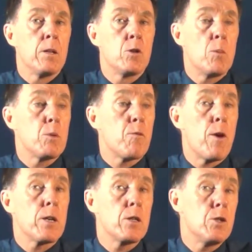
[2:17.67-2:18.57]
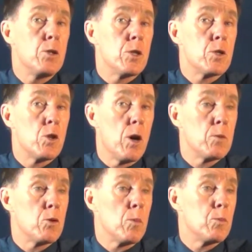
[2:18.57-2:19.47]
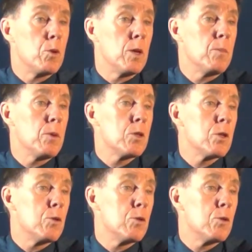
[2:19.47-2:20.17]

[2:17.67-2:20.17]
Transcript: Timesing fractions, you just times the top two numbers,